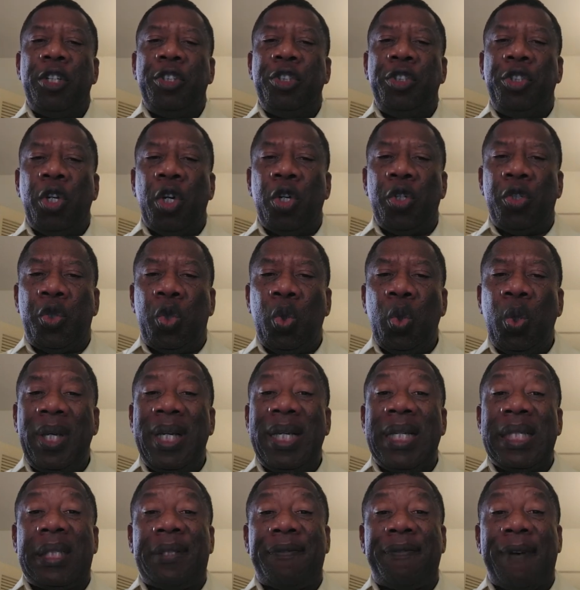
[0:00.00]
The Osu
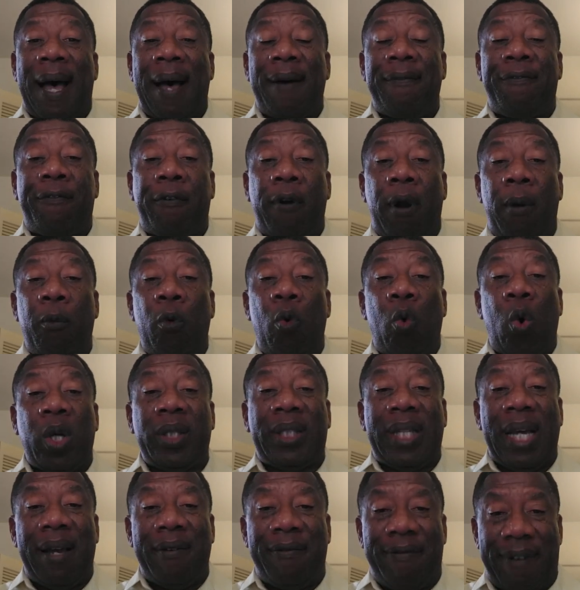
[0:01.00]
is far from
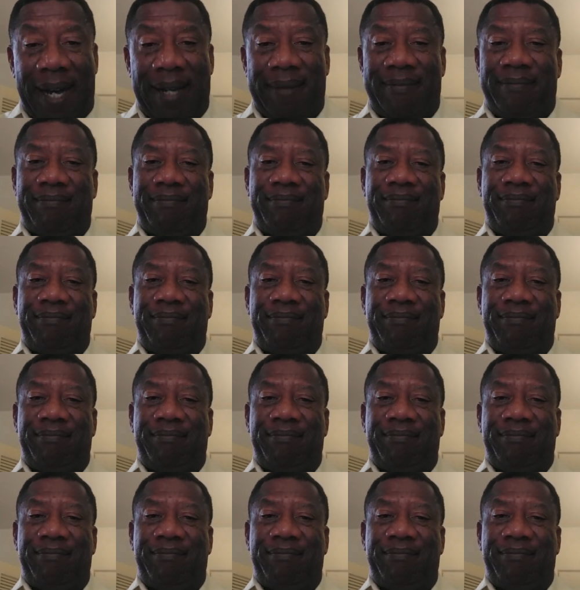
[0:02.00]
whatever